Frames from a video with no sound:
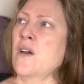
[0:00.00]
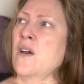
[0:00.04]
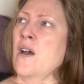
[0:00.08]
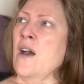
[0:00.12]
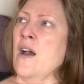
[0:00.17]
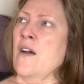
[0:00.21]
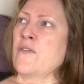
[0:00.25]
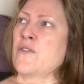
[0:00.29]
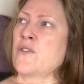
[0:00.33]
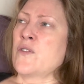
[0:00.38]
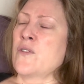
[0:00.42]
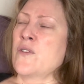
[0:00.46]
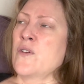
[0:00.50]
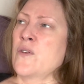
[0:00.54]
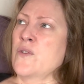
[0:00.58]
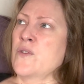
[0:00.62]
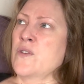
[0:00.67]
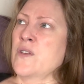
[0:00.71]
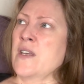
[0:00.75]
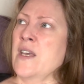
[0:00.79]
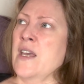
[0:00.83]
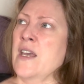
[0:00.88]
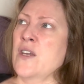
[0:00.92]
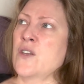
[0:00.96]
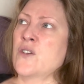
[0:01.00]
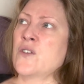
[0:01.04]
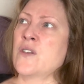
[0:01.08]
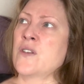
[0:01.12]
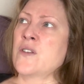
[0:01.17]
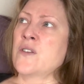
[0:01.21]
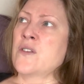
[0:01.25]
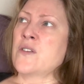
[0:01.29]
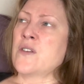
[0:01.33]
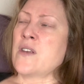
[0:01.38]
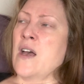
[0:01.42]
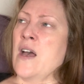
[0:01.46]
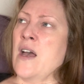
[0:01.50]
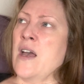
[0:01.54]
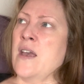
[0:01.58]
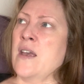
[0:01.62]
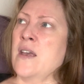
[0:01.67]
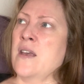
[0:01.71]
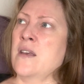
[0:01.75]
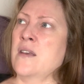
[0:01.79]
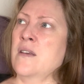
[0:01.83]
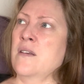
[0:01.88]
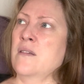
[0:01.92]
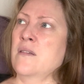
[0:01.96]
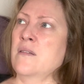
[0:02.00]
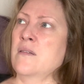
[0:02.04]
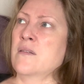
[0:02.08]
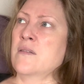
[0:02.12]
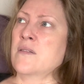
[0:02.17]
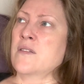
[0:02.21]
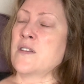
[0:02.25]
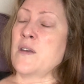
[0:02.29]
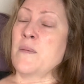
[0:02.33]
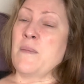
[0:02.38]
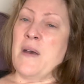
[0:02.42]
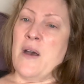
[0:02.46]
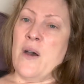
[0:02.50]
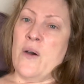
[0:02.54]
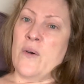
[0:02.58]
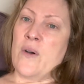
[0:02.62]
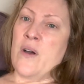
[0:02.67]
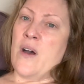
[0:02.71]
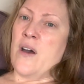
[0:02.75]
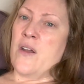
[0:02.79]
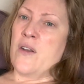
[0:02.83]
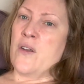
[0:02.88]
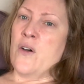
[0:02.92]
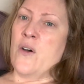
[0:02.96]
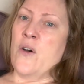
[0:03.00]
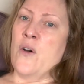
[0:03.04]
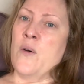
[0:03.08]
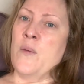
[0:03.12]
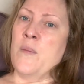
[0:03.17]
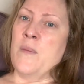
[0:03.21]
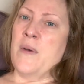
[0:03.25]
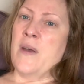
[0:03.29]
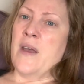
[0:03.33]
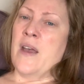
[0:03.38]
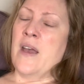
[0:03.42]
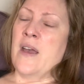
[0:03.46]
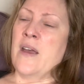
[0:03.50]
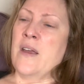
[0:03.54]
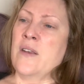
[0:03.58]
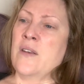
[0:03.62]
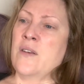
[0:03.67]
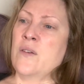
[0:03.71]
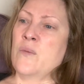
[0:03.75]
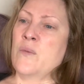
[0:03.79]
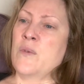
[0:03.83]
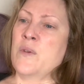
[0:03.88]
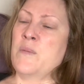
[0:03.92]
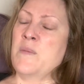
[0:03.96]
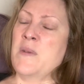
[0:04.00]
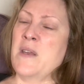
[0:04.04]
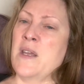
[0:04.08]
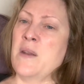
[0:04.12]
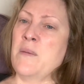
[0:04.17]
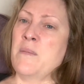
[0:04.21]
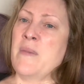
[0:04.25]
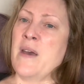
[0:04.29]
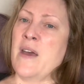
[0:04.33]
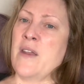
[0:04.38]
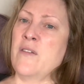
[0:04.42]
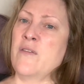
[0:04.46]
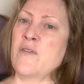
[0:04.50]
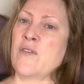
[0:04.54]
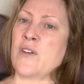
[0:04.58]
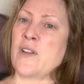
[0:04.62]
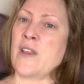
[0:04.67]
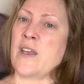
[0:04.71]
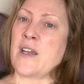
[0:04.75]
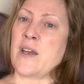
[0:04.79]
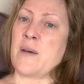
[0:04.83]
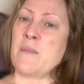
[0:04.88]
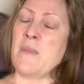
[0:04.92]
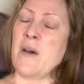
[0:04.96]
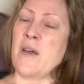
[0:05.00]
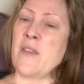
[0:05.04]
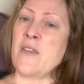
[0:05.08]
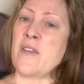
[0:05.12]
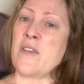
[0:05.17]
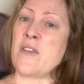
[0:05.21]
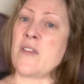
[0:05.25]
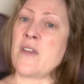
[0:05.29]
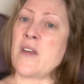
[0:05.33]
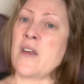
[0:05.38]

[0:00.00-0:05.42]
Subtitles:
after those occasions, I somehow got home and would be in bed for like a month.